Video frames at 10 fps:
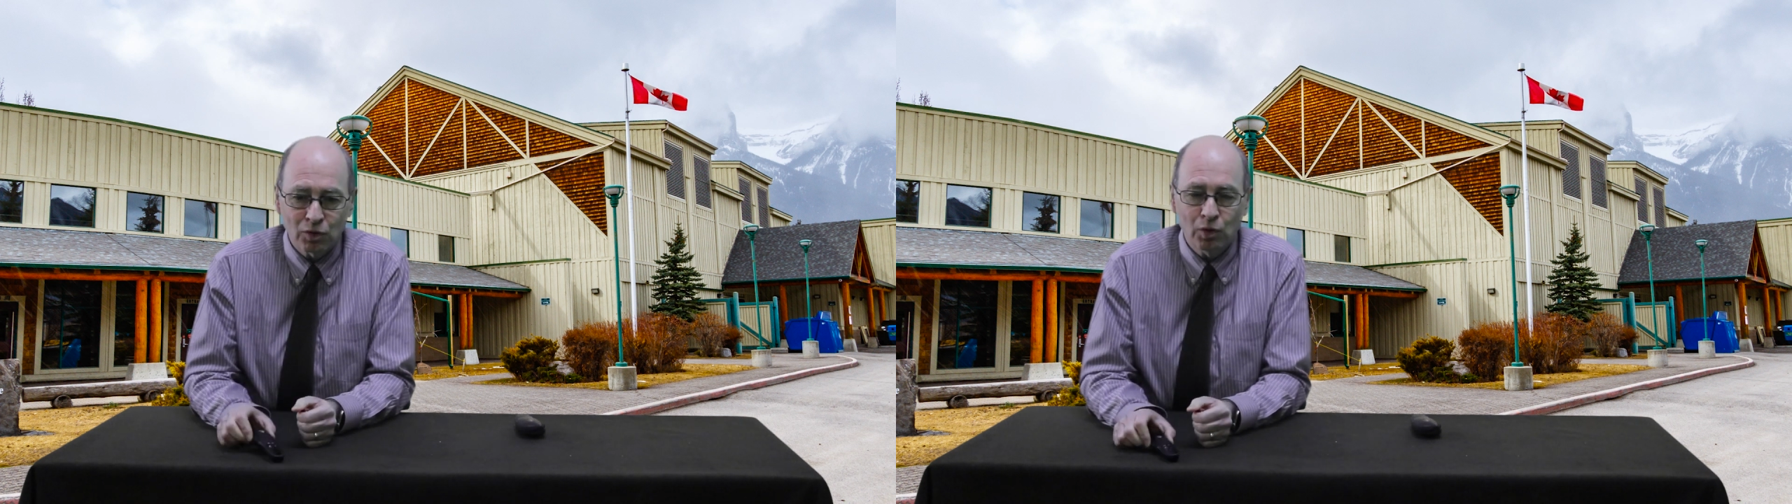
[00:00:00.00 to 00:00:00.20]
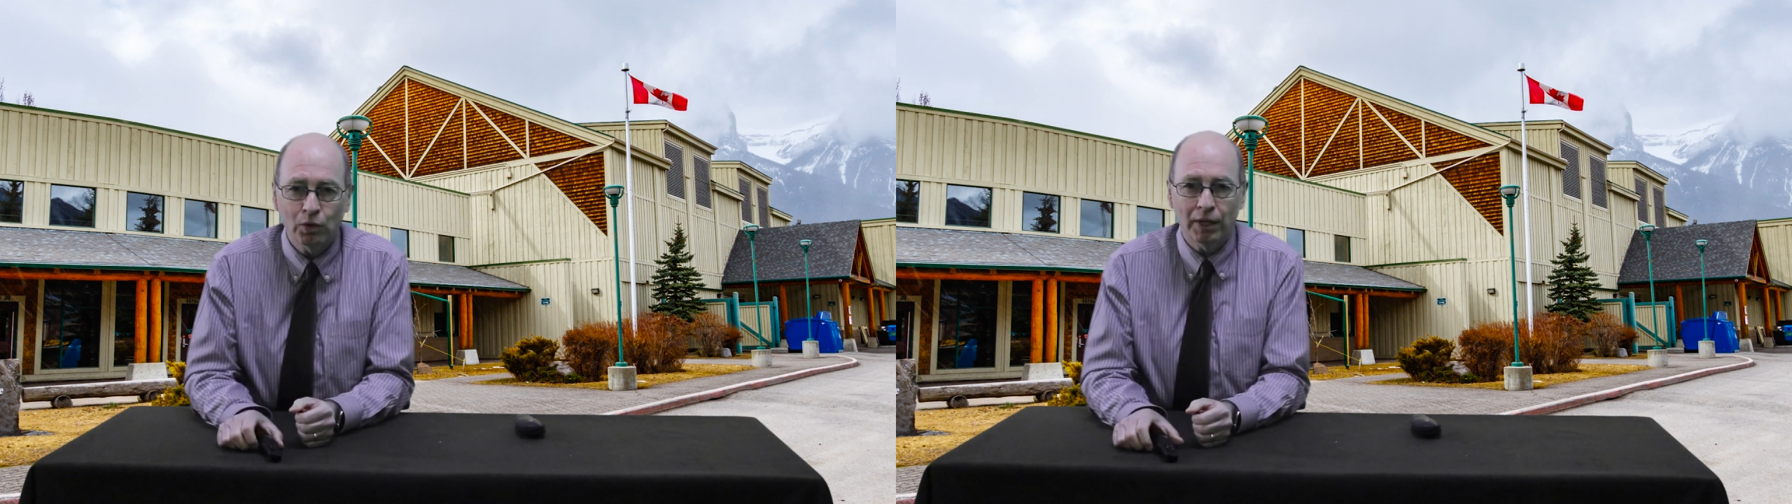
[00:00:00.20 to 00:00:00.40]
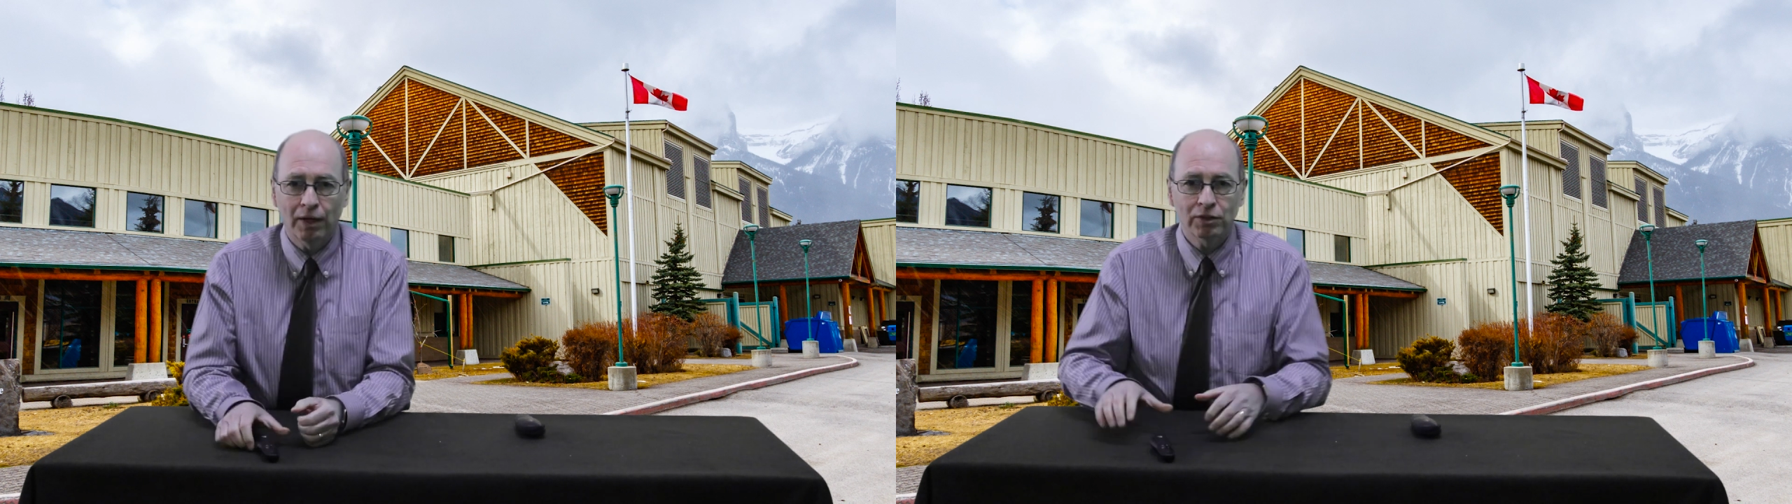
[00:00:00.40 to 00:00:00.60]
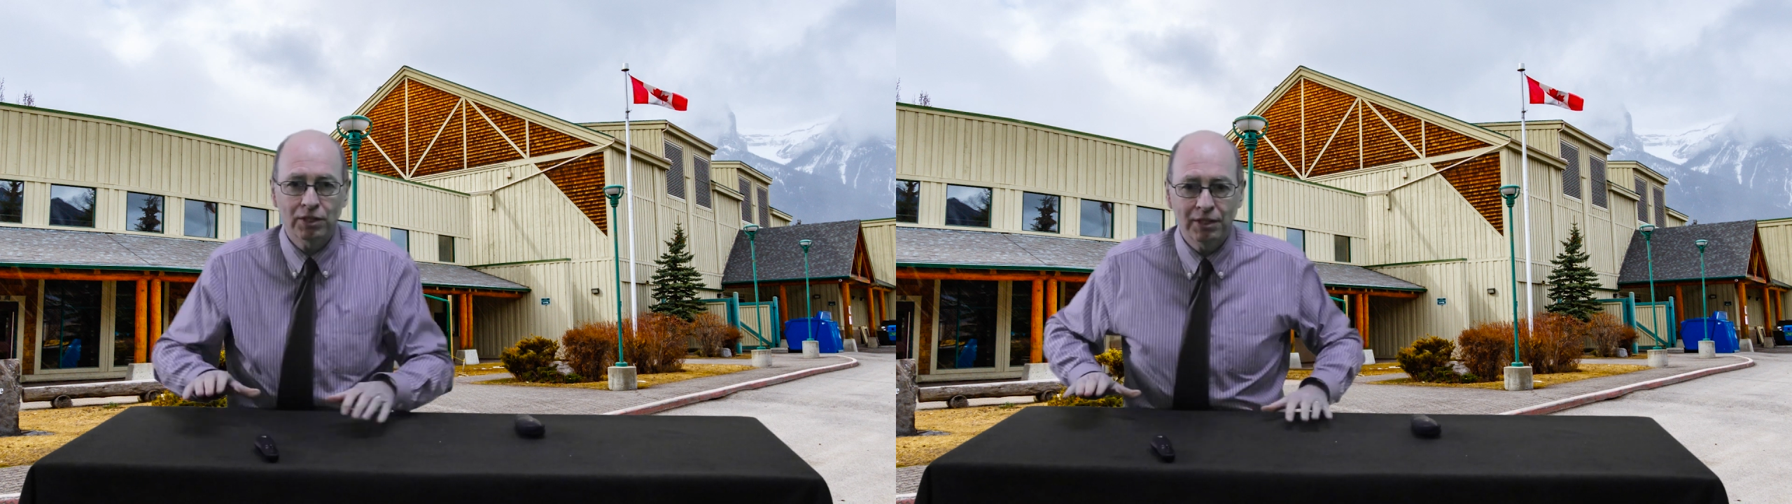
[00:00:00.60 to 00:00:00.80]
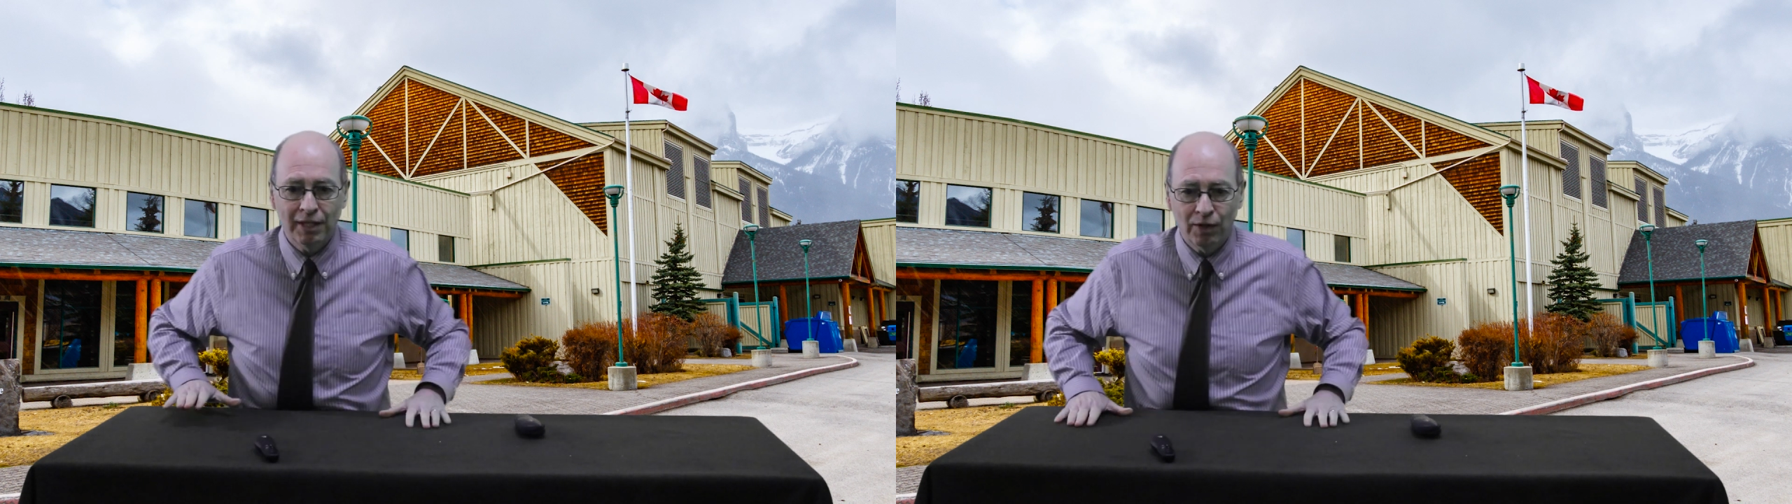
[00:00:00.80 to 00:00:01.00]
Holthouse
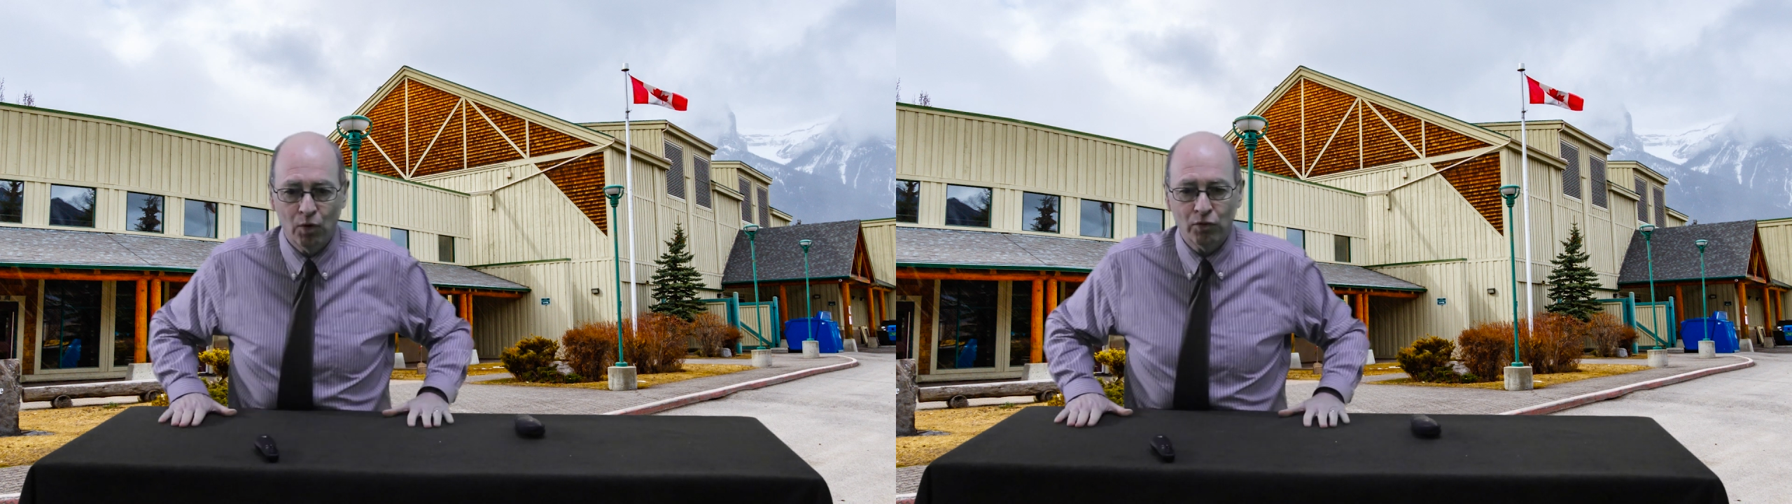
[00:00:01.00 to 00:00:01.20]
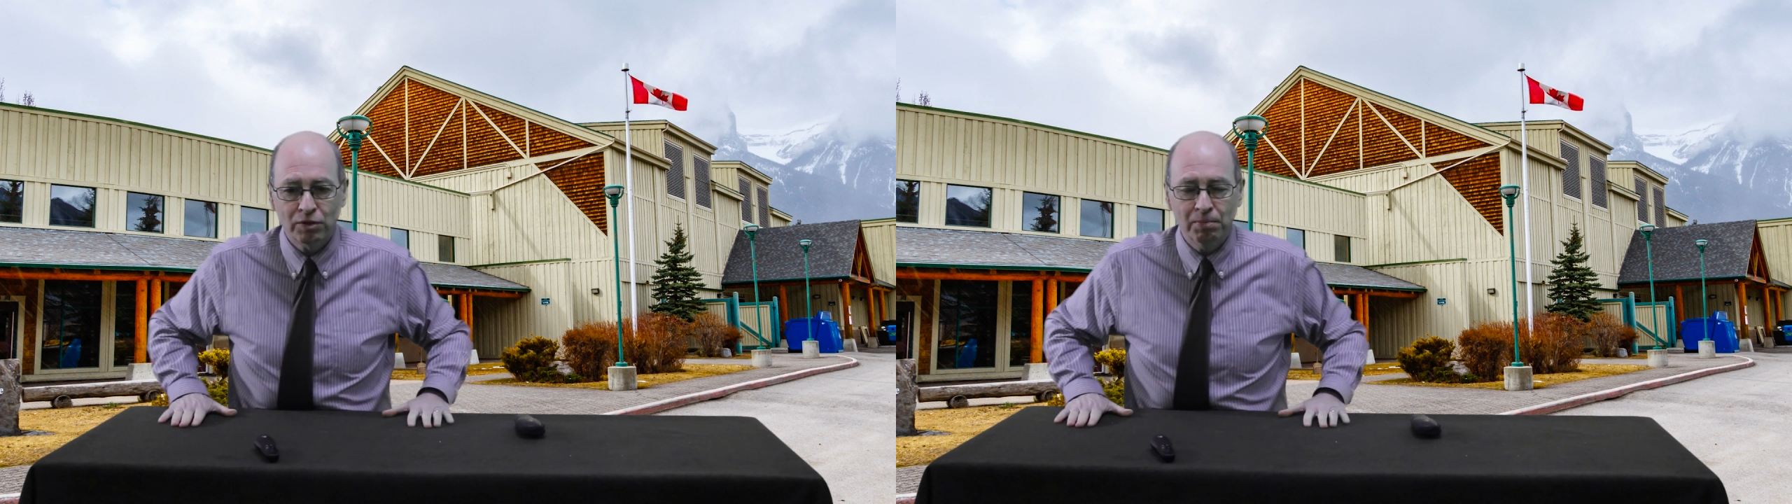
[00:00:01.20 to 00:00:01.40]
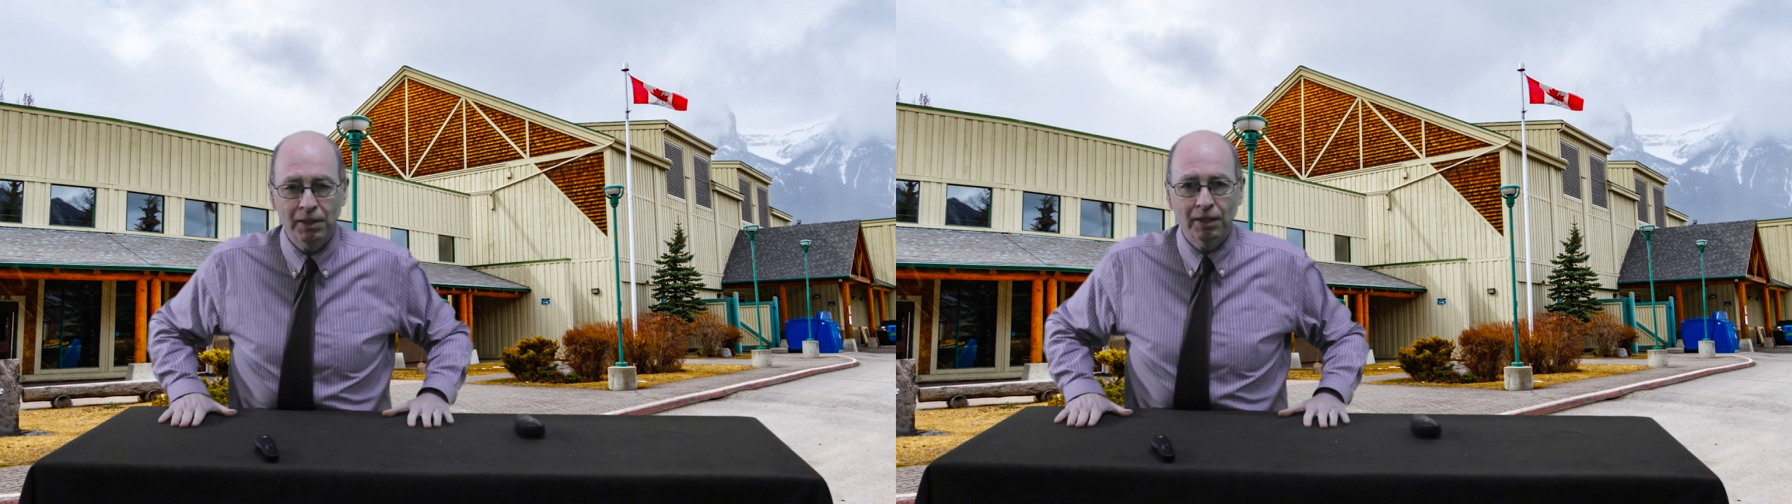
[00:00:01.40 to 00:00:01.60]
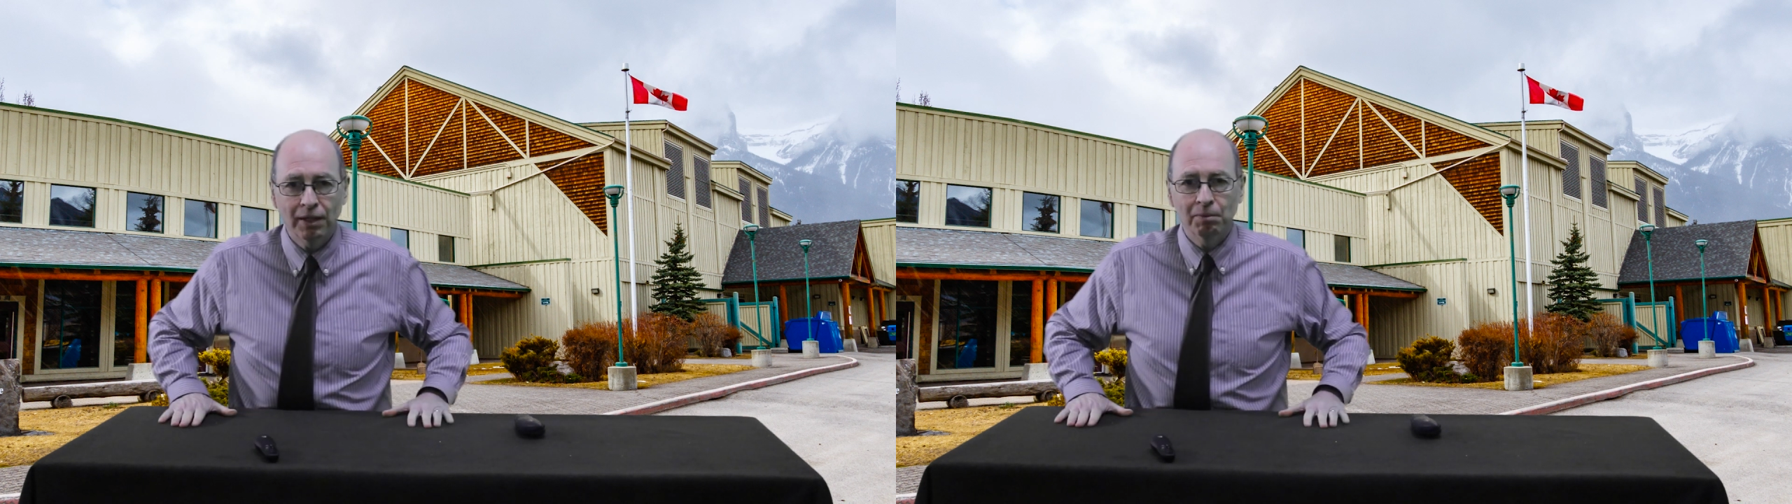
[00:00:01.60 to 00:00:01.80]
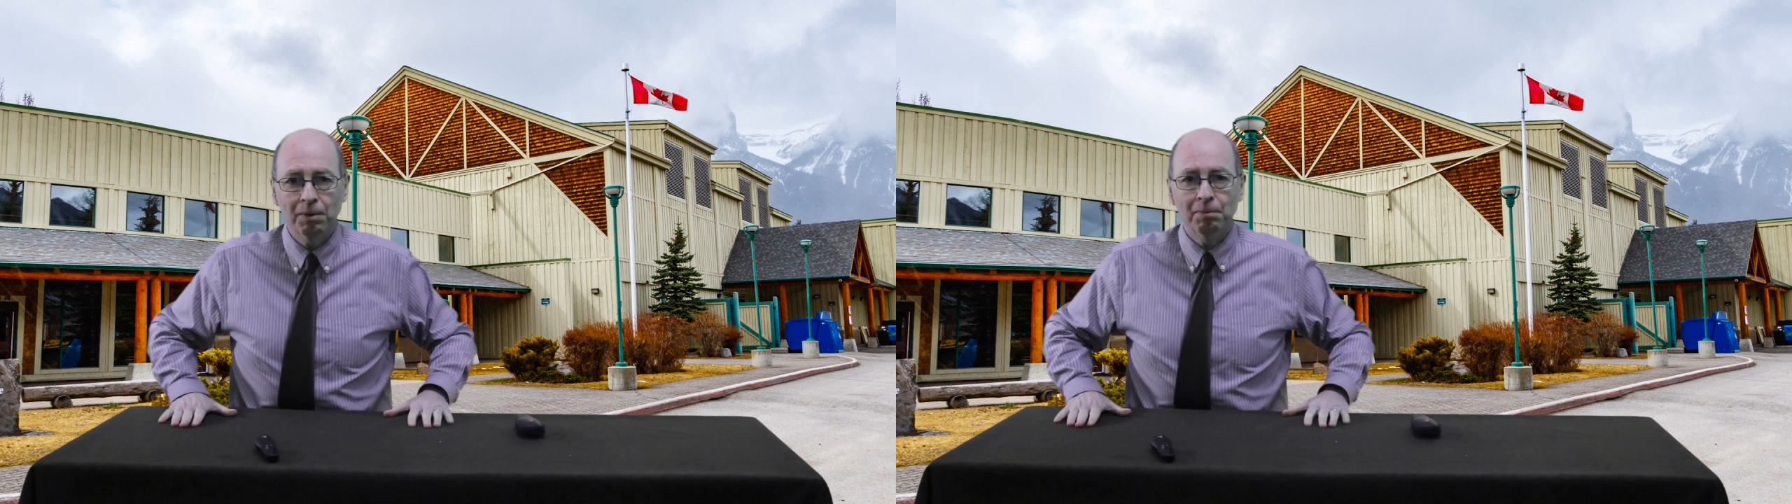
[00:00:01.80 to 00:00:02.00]
take over to speak a
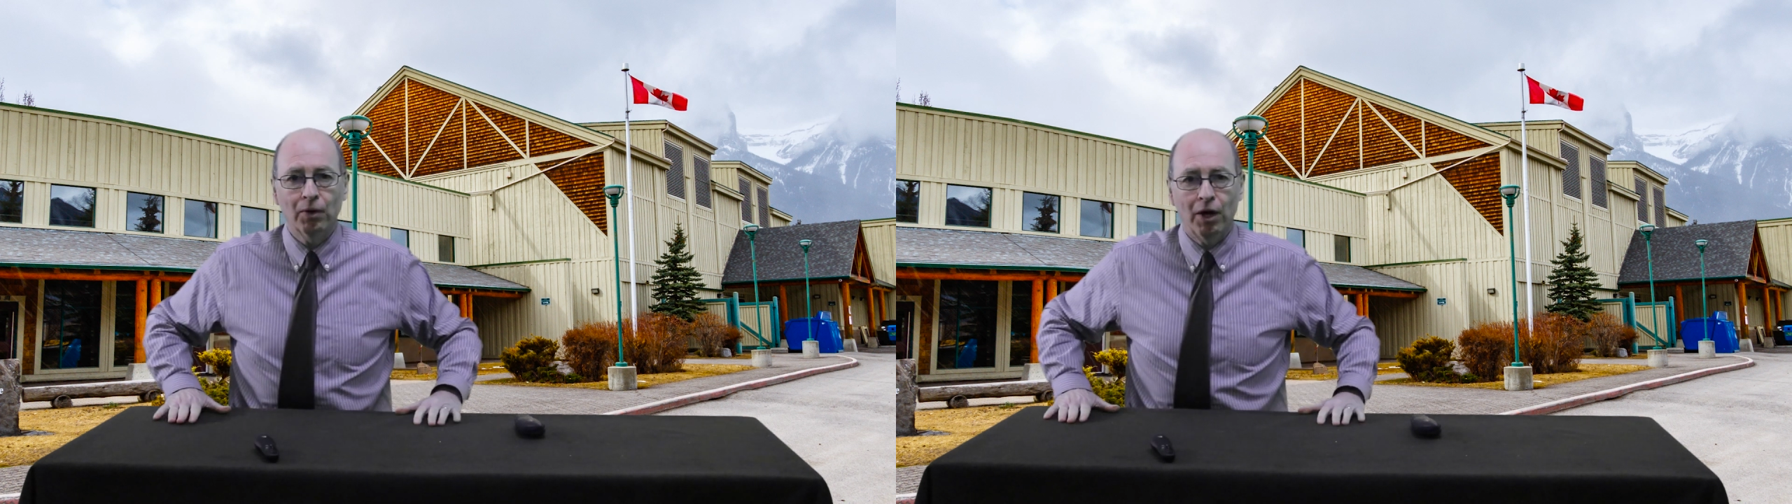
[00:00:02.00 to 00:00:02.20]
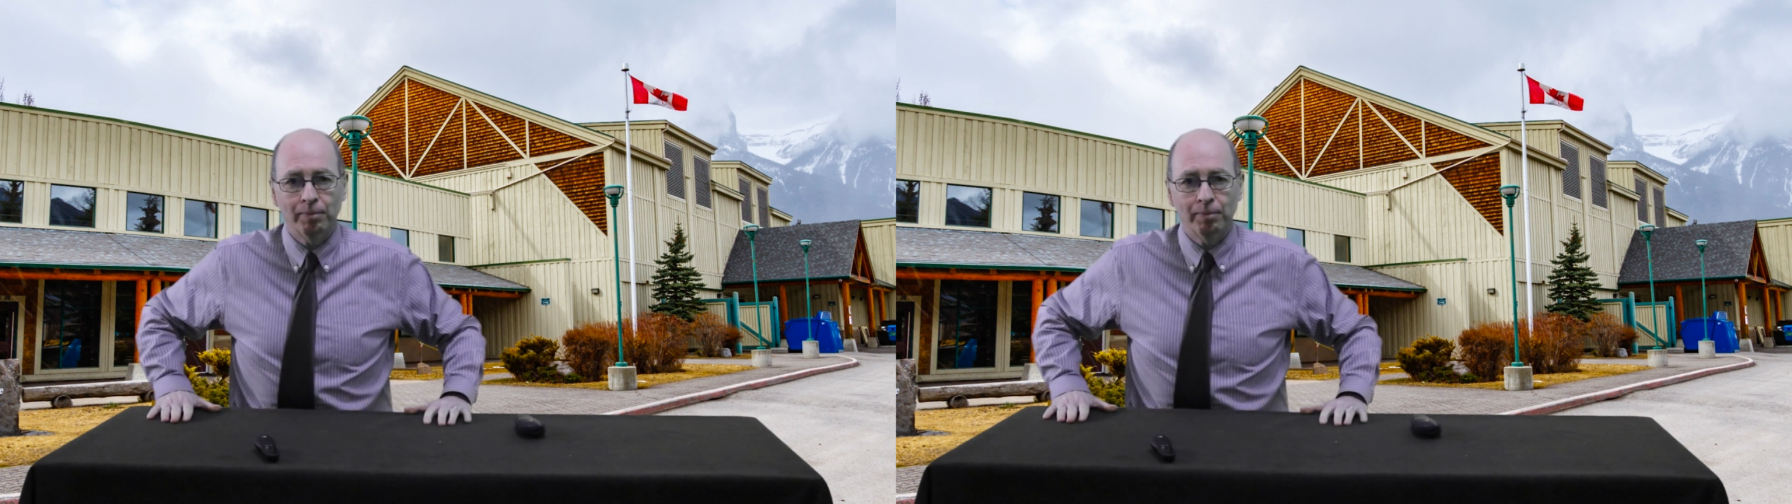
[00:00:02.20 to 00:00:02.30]
little bit about